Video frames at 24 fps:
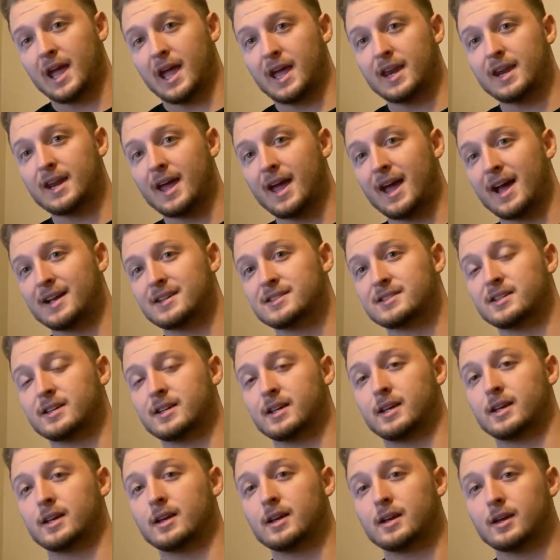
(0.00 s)
and
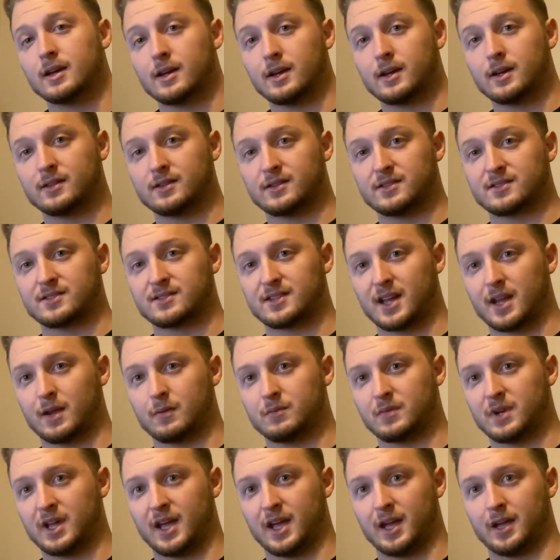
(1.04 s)
exiting in the
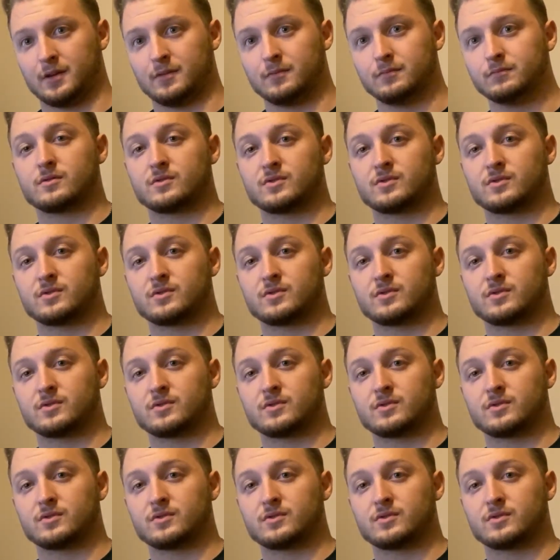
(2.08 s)
same day.